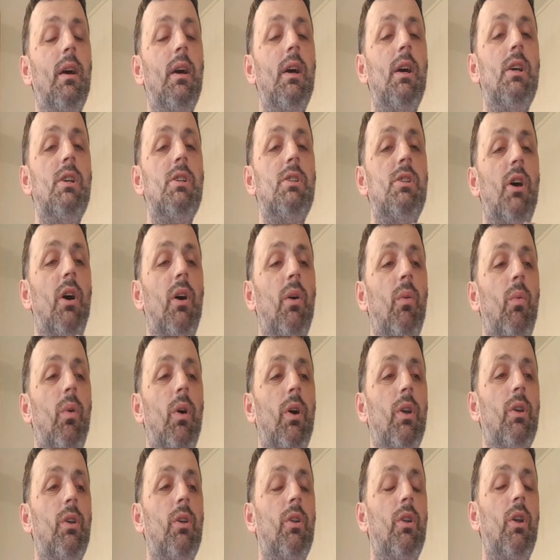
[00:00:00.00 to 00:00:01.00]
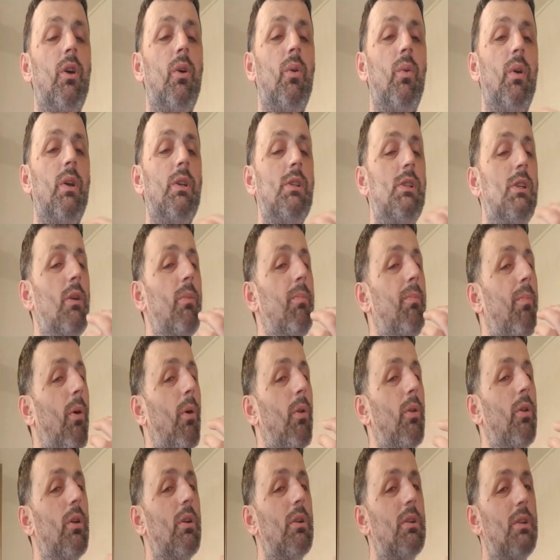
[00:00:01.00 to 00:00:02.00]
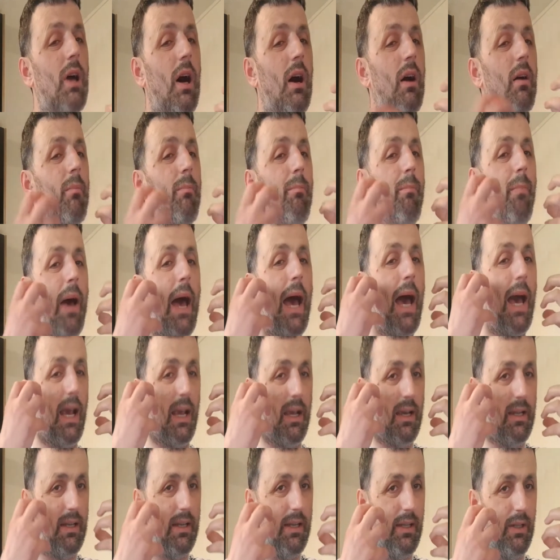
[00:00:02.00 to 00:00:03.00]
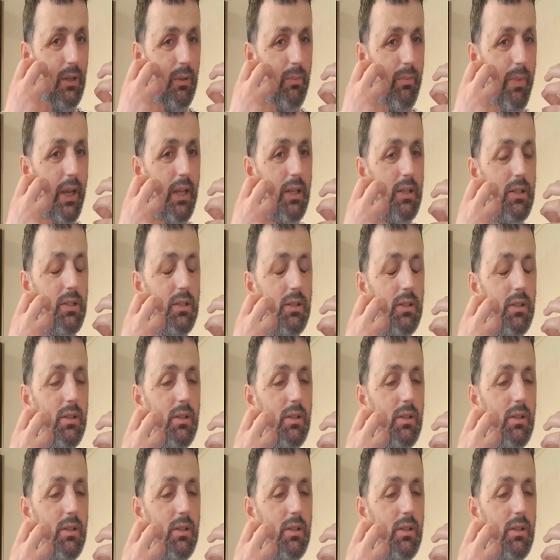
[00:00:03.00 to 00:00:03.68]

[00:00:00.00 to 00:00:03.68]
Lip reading: So what you do is you pull your tongue back a little bit,